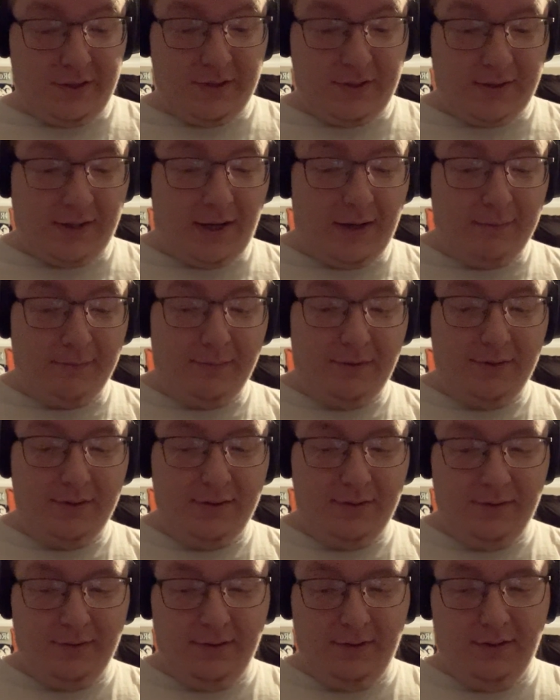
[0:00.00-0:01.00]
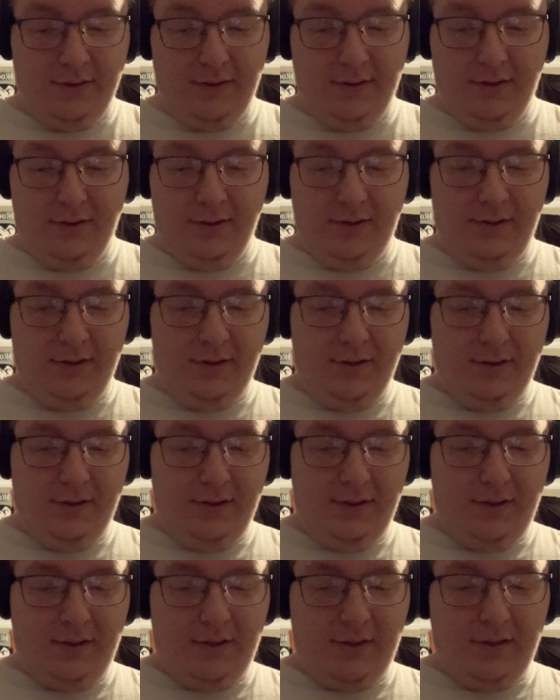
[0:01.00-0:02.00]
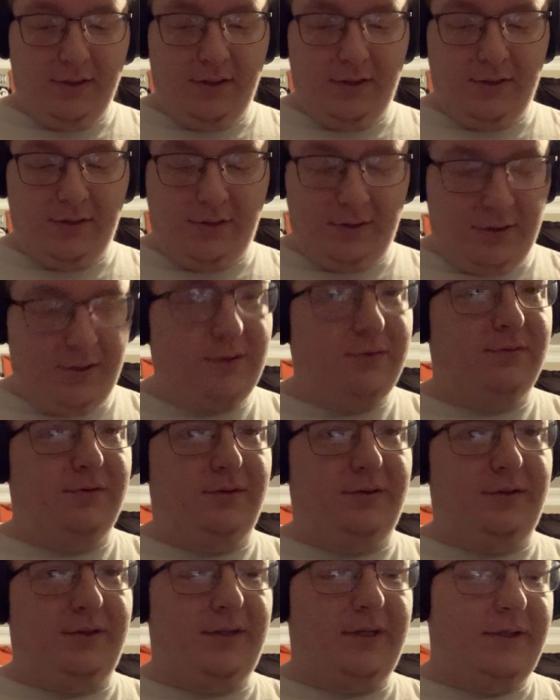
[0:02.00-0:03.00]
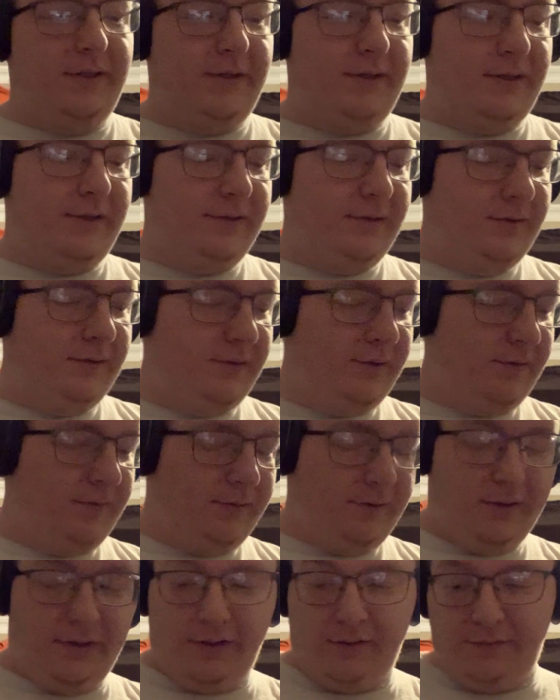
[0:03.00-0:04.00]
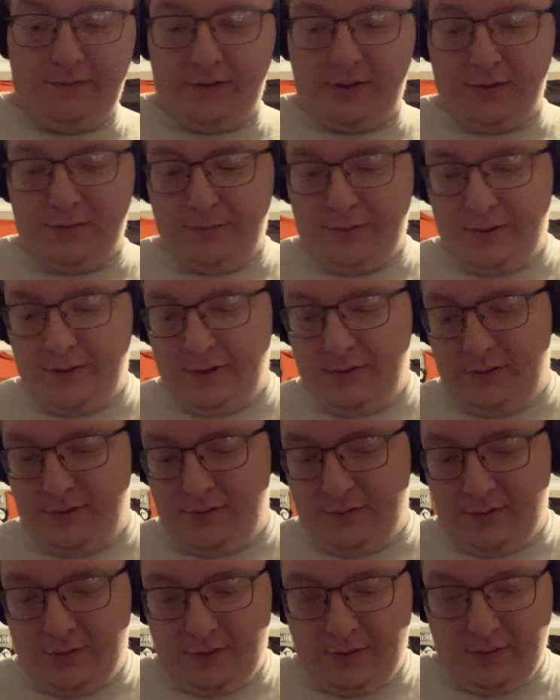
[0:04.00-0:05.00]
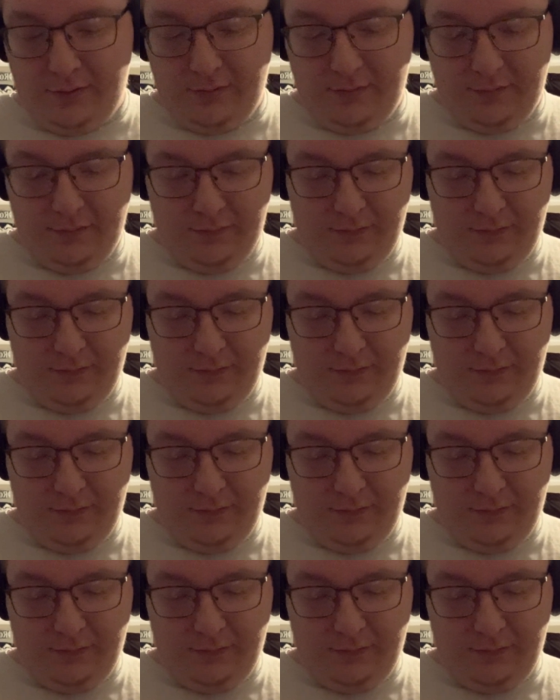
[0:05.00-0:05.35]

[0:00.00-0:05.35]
stopped as soon as you get there. So yeah, fixed blade, no.